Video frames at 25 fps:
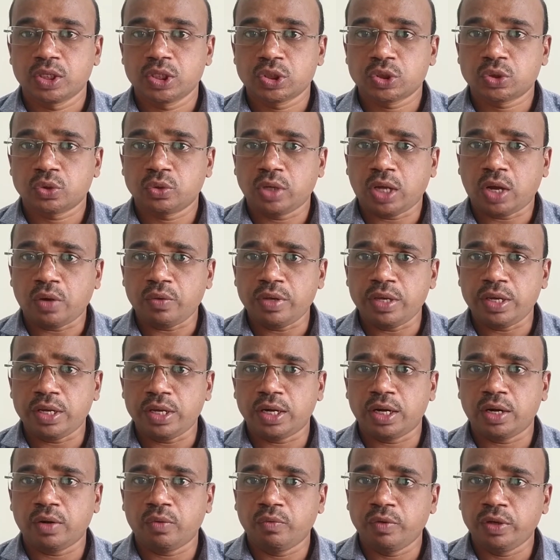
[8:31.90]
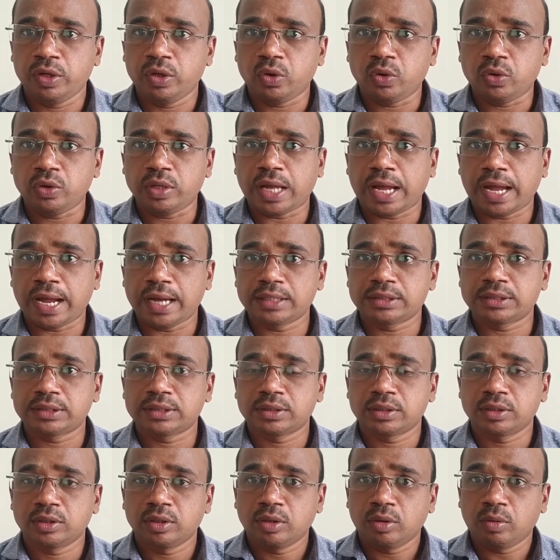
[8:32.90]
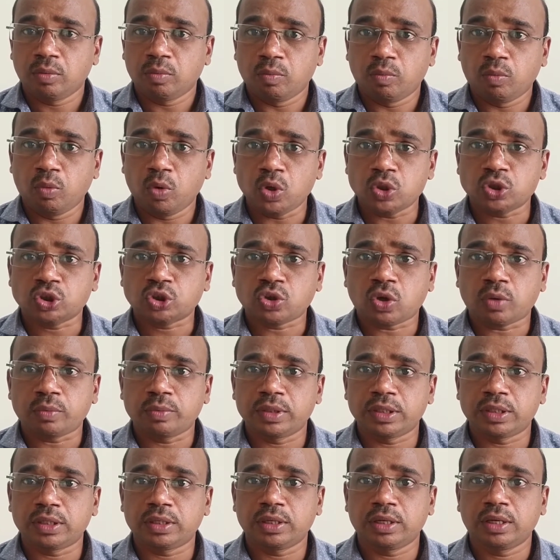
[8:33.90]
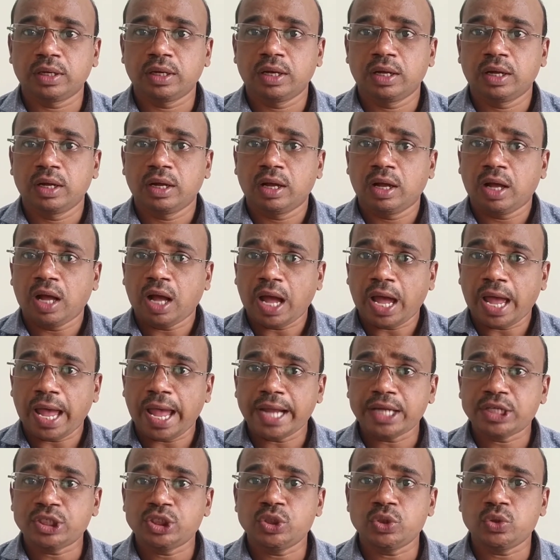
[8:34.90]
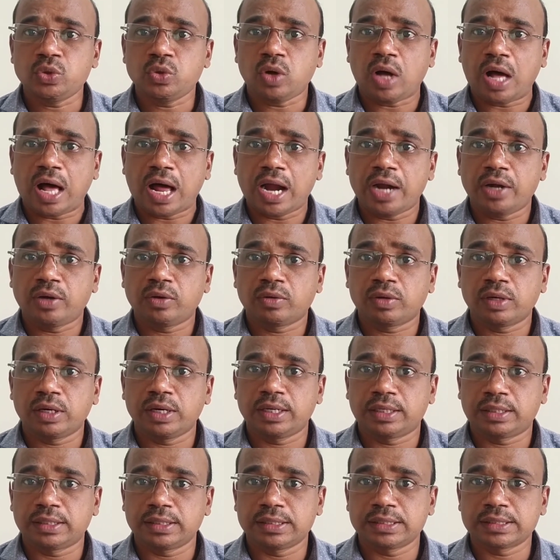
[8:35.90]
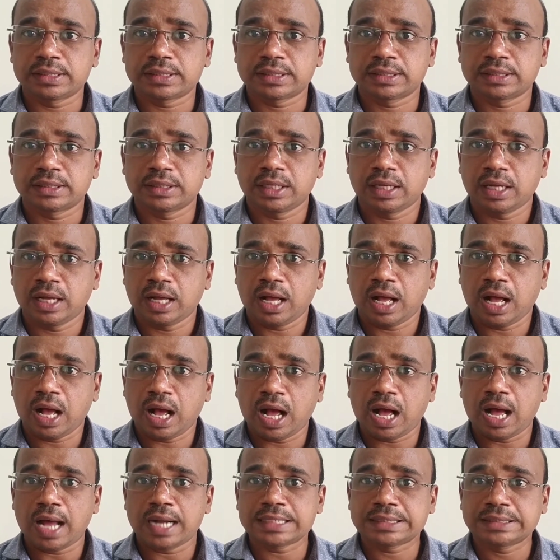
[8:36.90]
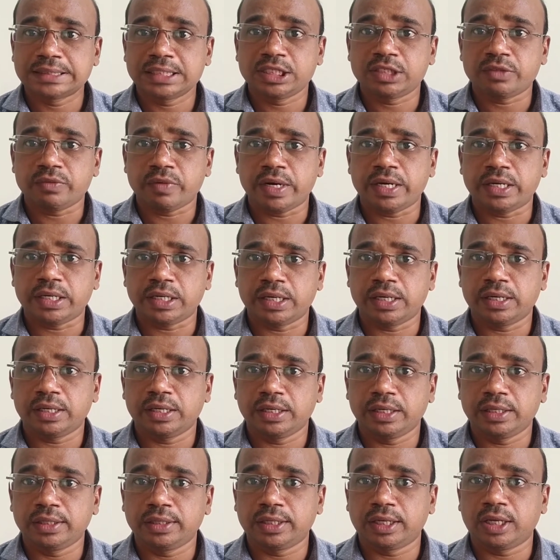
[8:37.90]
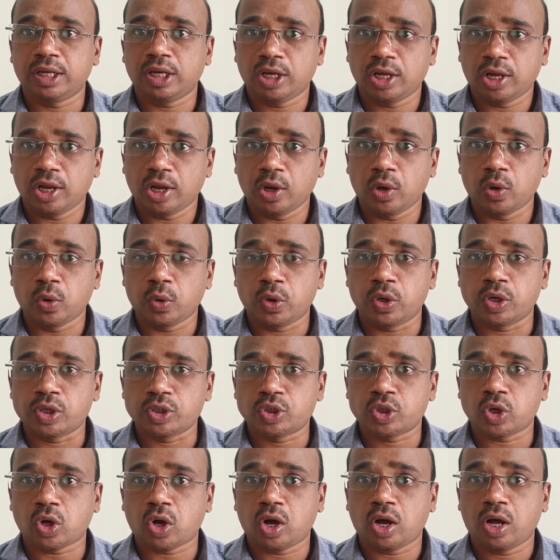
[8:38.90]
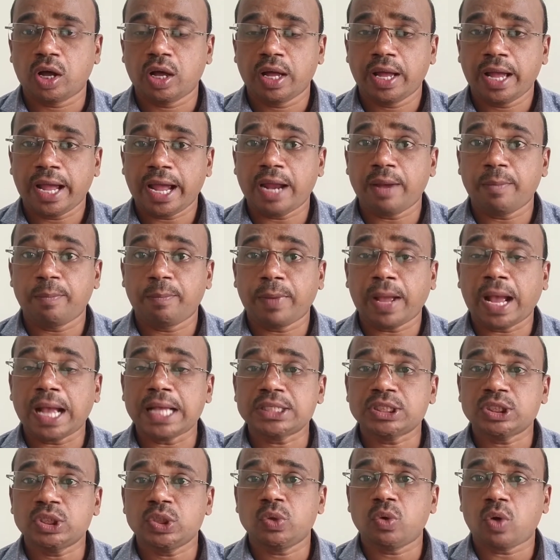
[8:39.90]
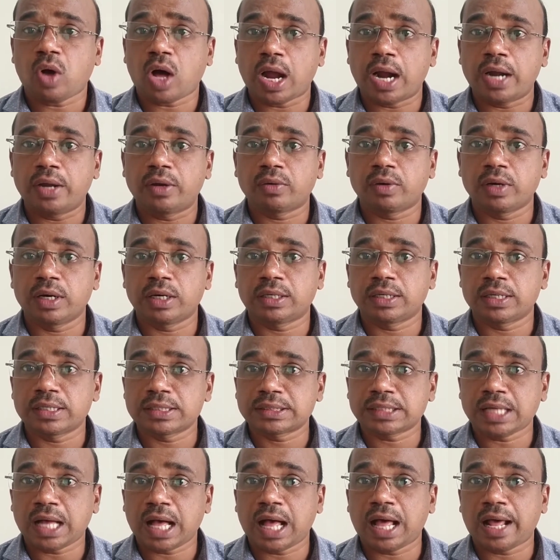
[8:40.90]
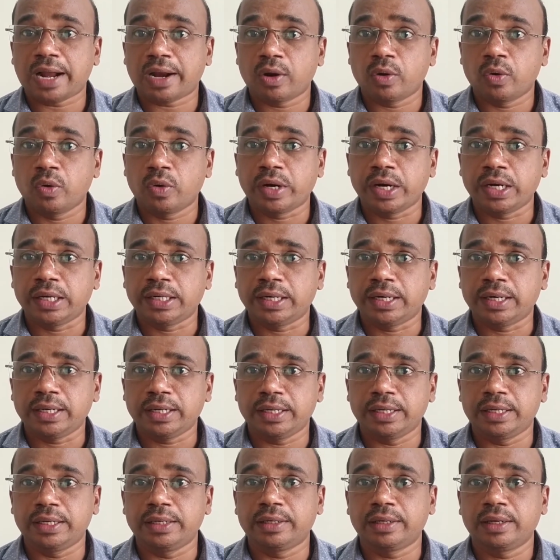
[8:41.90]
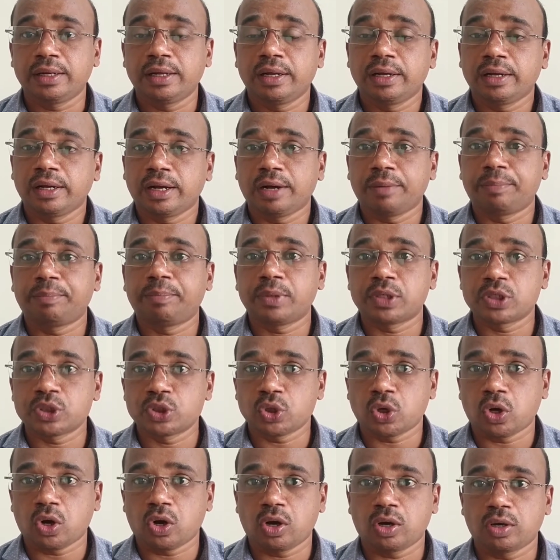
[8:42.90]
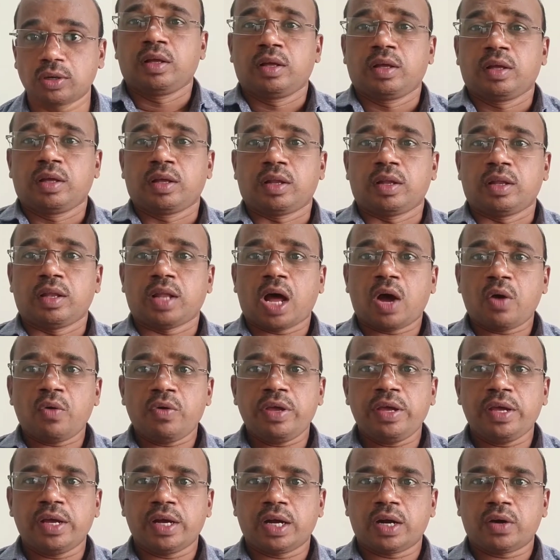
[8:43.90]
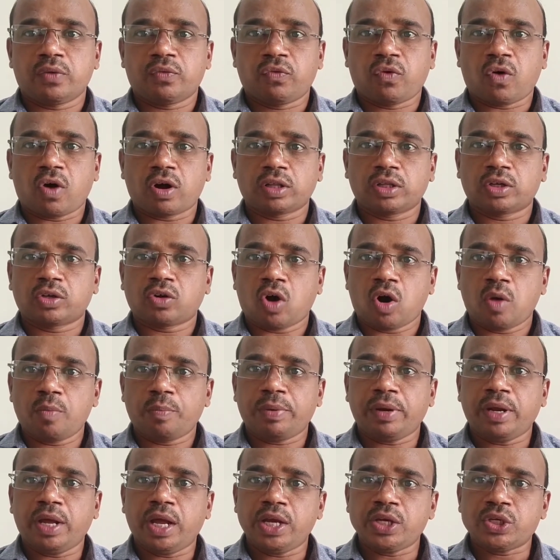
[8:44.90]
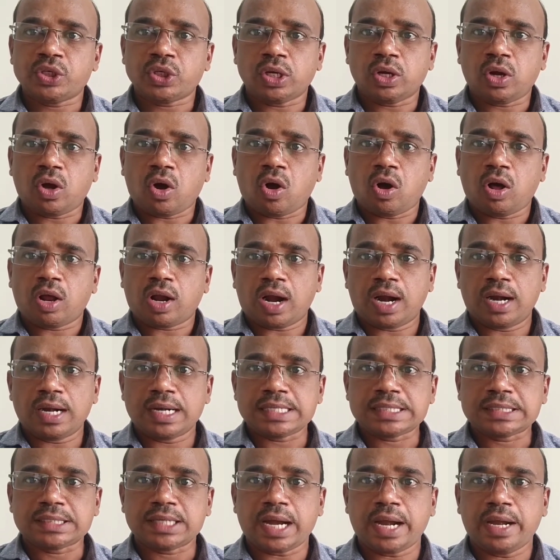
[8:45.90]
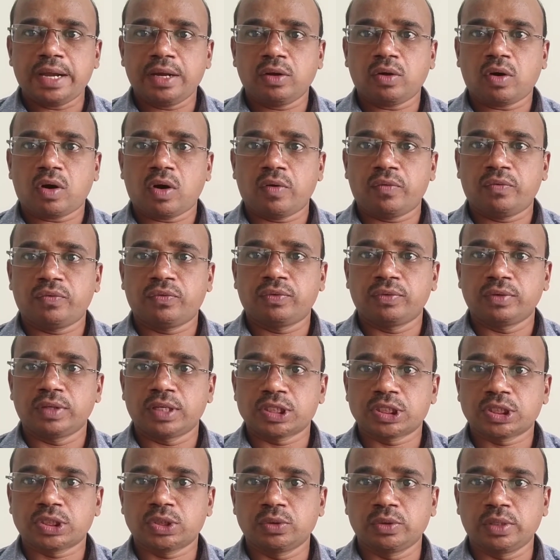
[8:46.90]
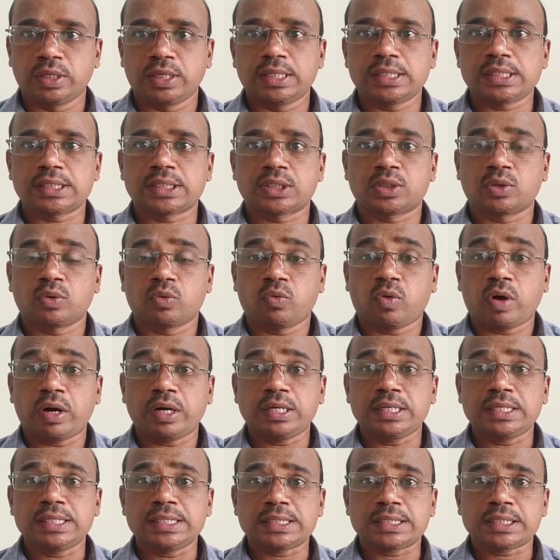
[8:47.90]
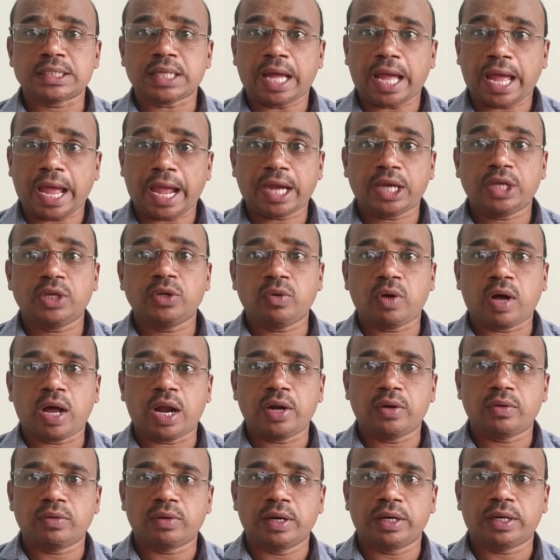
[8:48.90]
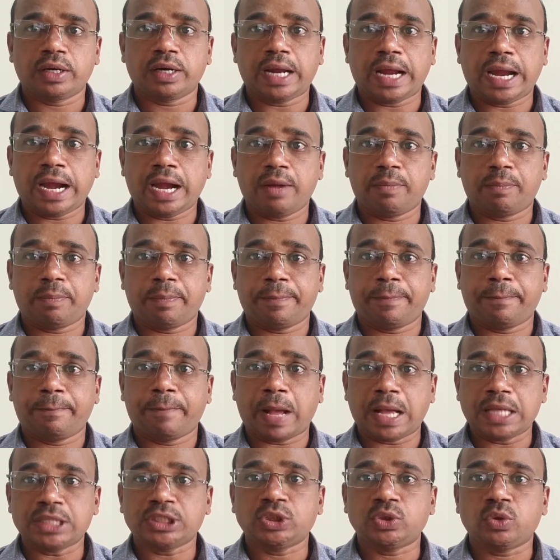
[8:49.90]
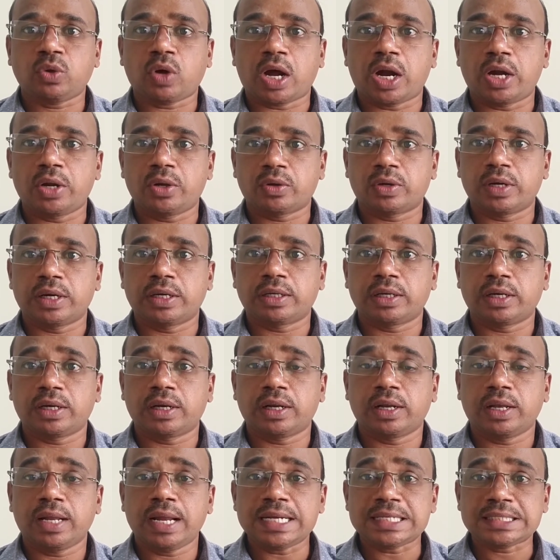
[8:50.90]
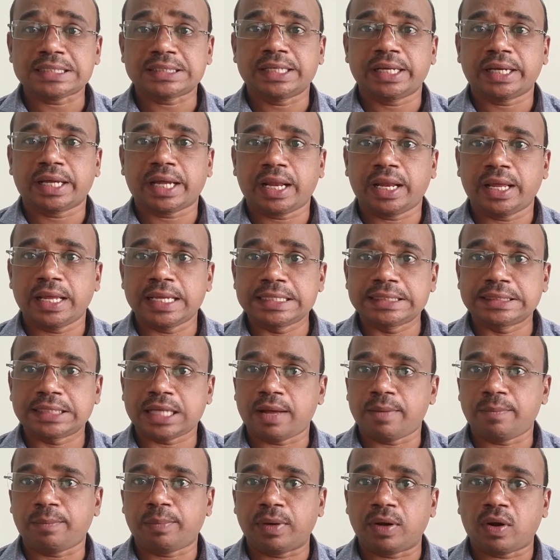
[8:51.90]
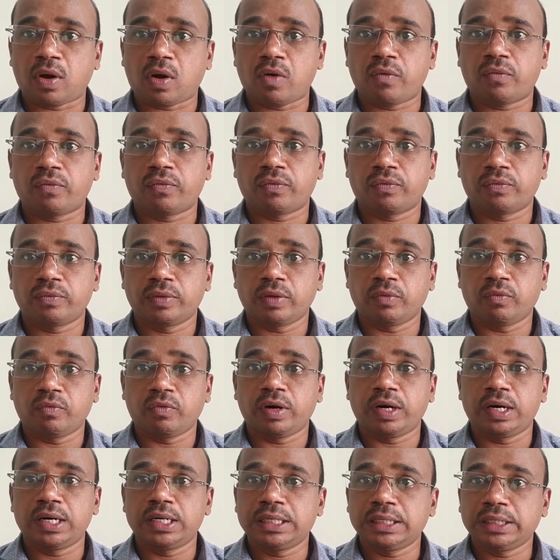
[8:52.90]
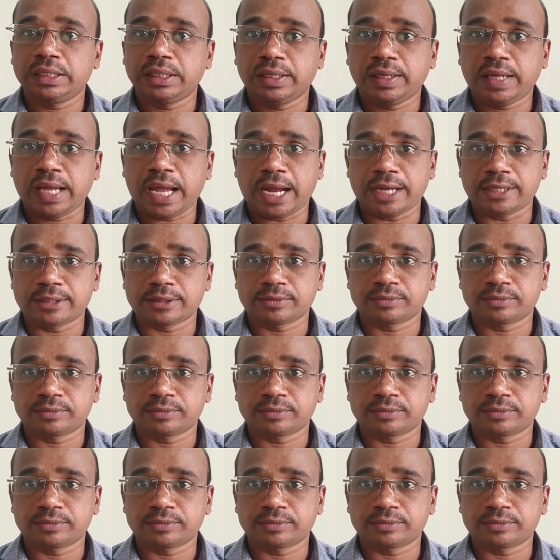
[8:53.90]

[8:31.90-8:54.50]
So now here we know that most of the active articulators are situated in the lower jaw and passive articulators are located in upper jaw. Now here, for the comprehension or understanding of the students, what is active articulator and passive articulator, let's take an example of the word cat.